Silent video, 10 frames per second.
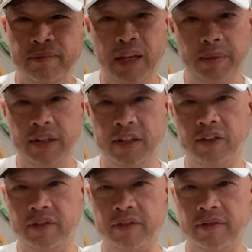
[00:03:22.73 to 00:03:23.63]
maybe
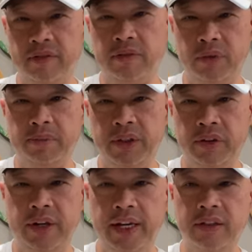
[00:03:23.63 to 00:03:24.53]
this would be
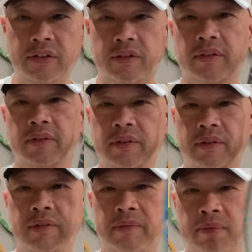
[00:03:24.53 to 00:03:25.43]
your answer
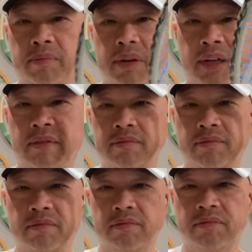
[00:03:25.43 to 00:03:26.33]
but
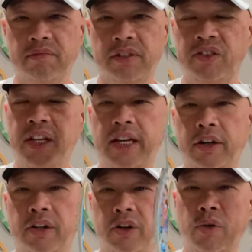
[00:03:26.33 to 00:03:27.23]
let's take it
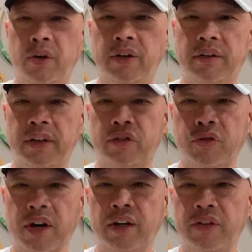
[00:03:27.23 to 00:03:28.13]
on the court and
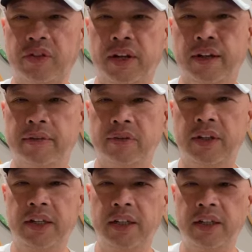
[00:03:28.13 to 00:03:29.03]
try it ourselves,
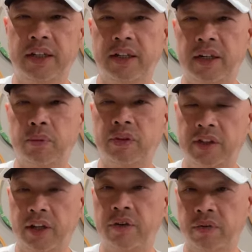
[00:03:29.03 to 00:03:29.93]
and then we'll
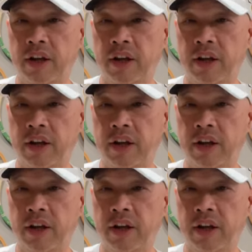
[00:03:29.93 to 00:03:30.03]
tell you